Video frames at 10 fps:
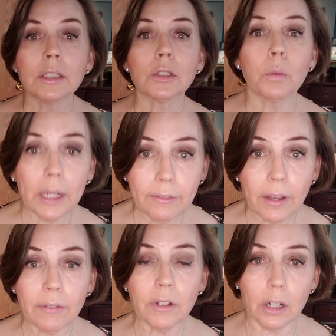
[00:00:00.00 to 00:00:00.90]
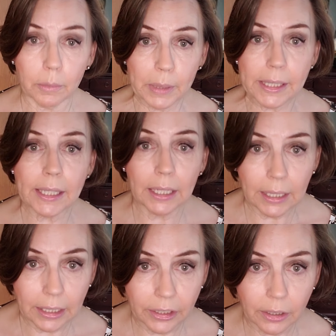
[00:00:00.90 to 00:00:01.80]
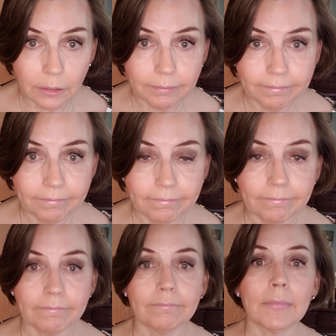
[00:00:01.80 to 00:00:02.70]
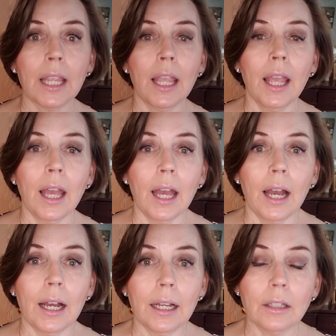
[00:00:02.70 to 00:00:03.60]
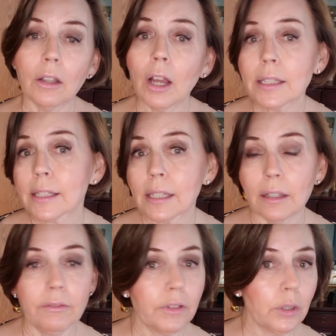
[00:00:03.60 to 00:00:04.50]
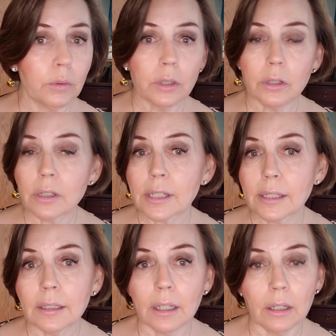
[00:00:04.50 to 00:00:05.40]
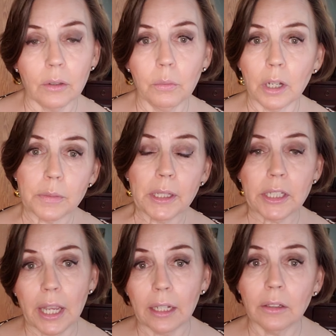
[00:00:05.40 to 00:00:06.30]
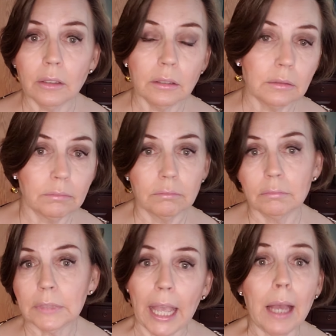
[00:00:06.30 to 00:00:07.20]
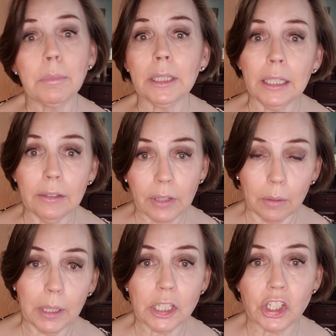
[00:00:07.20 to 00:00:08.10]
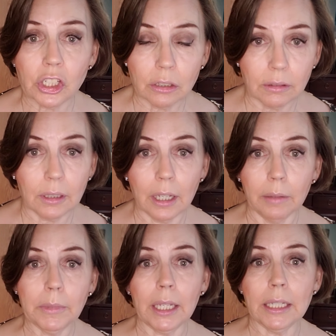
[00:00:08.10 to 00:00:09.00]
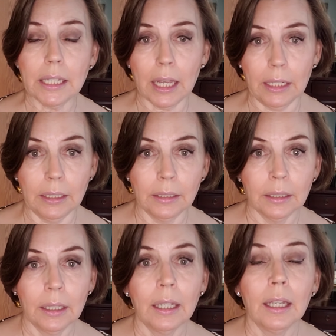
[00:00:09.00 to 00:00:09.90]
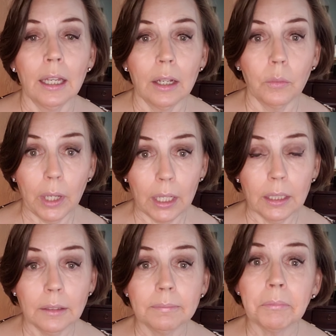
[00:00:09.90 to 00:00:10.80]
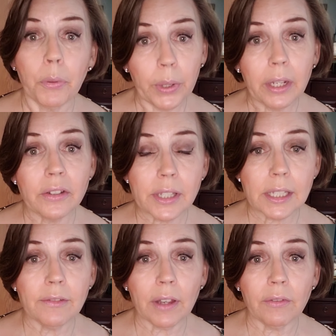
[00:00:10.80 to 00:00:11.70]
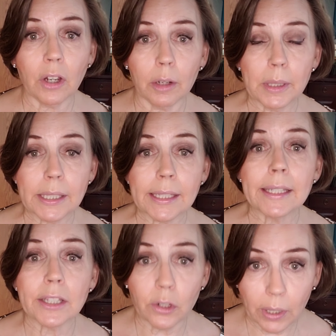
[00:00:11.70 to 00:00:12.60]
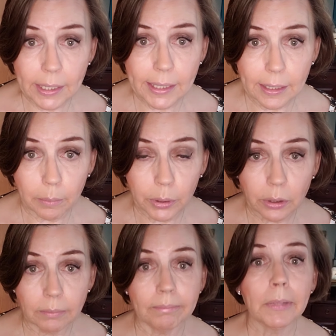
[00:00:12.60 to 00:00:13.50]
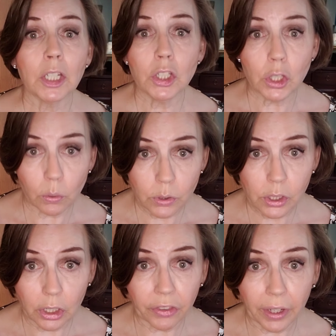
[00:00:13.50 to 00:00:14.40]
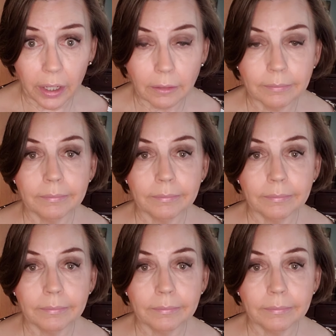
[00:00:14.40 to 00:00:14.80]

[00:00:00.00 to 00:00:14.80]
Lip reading: 25 garments in a year. Lots of viewers who watch my channel can't believe how much I'm getting done. Well, 365 garments is a crazy number. Don't start there.